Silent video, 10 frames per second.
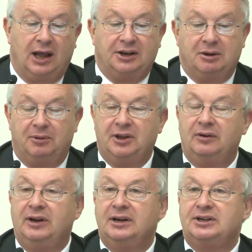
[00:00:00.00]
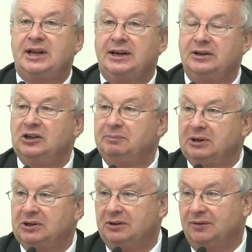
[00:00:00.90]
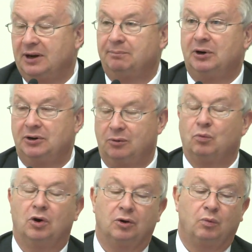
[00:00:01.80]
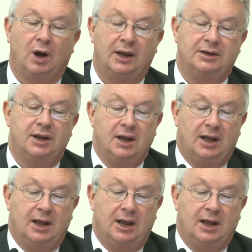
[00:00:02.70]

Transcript: and diphtheria and tetanus because of their burden worldwide.